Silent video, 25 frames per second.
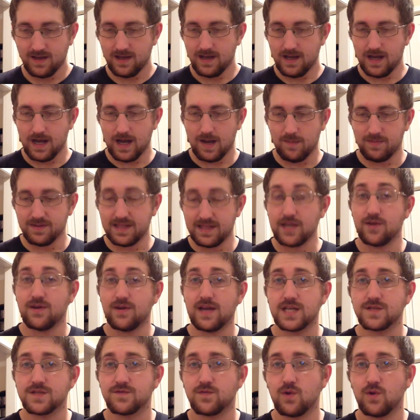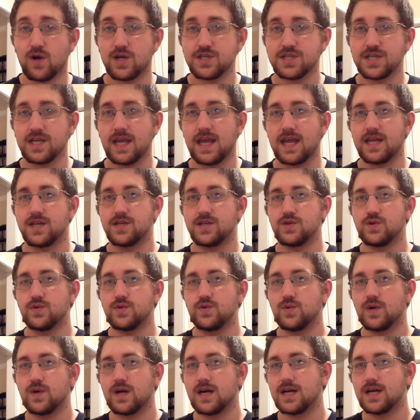Uh, but thank you guys for watching, and
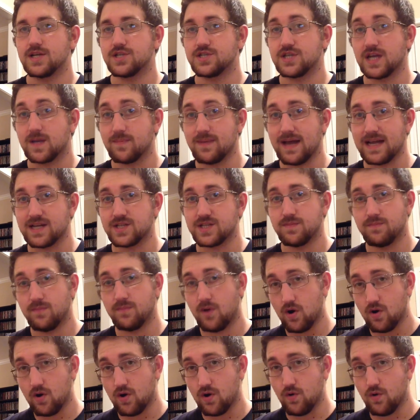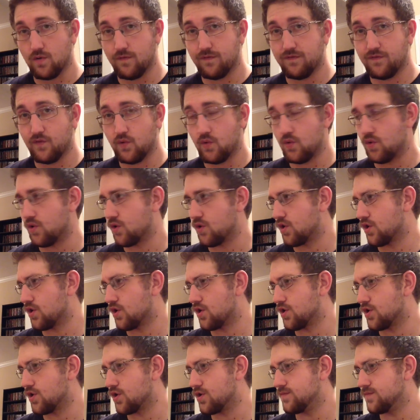do uh, check back tomorrow
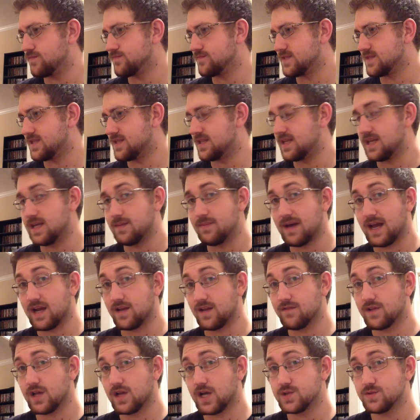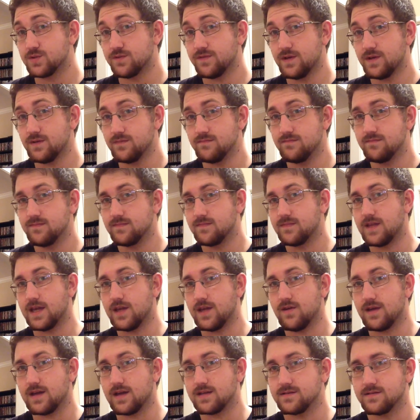for the Battle of the Gods review.
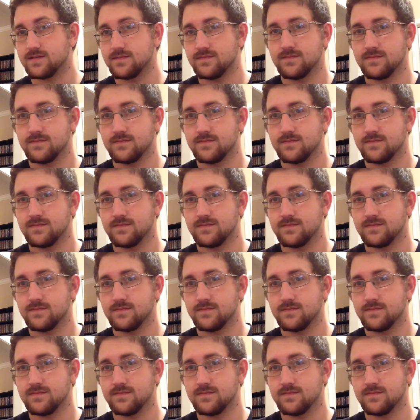Thank you guys.